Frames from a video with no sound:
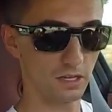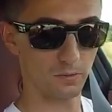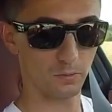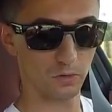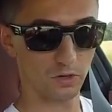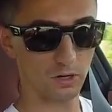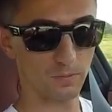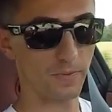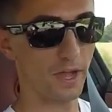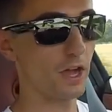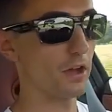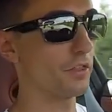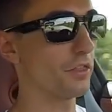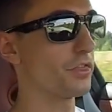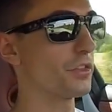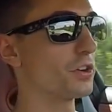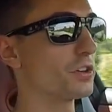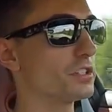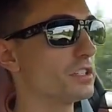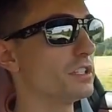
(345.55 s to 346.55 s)
We're about
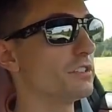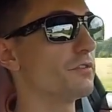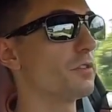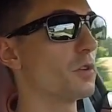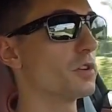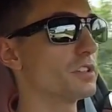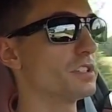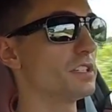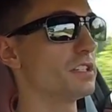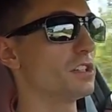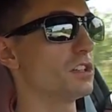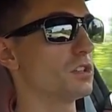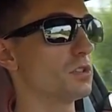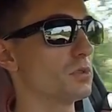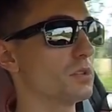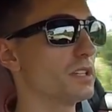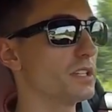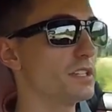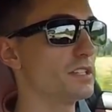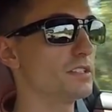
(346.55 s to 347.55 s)
13, 14
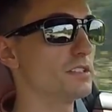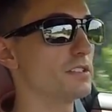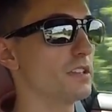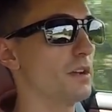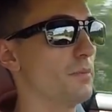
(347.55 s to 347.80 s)
degrees